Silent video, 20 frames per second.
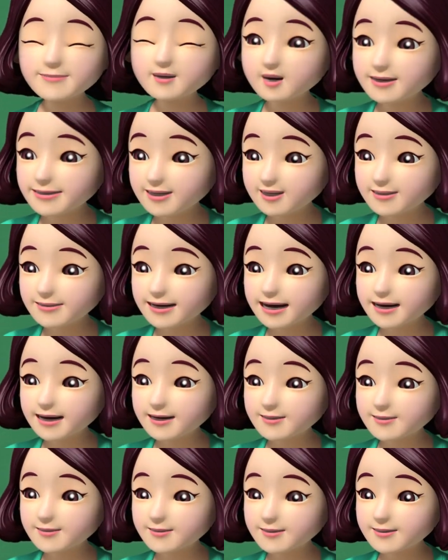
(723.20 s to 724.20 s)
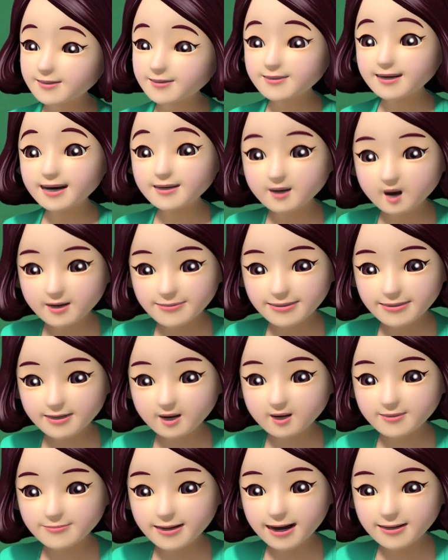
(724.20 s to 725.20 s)
Okay, children. All set
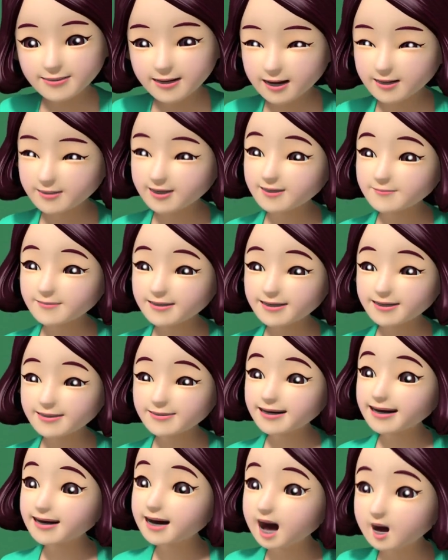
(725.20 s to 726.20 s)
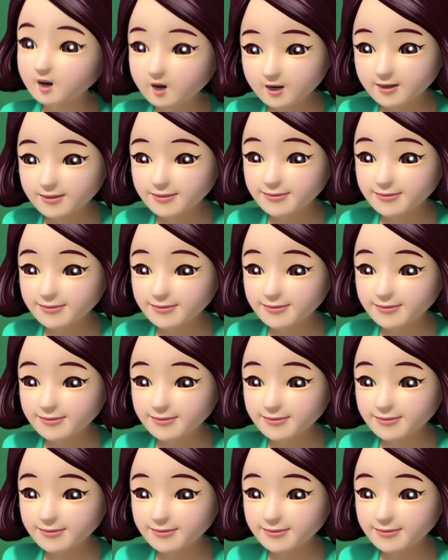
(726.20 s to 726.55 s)
to show your little friends their new